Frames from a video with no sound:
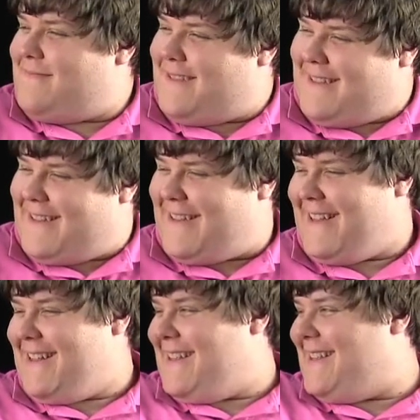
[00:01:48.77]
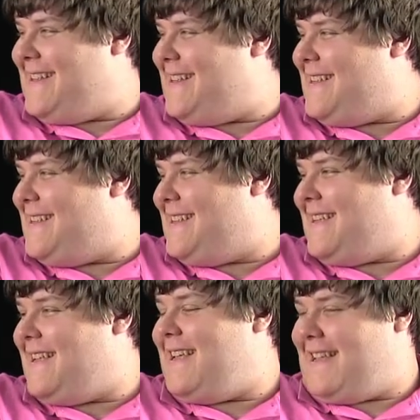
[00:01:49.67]

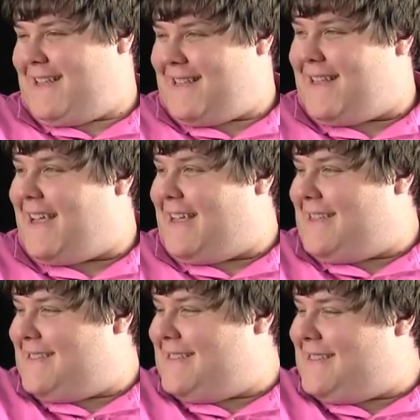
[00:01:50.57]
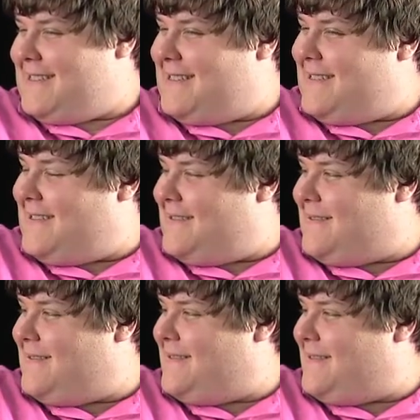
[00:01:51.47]

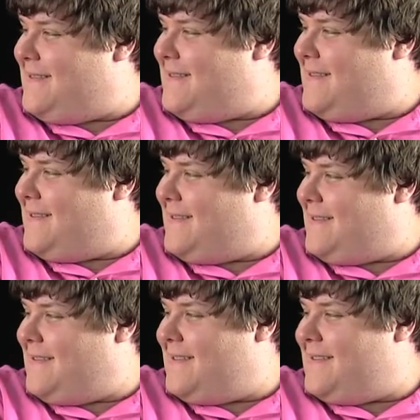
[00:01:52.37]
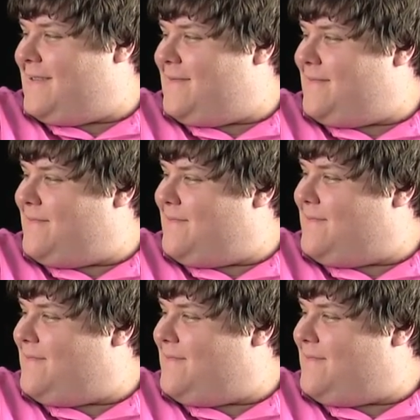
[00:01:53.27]
(not speaking)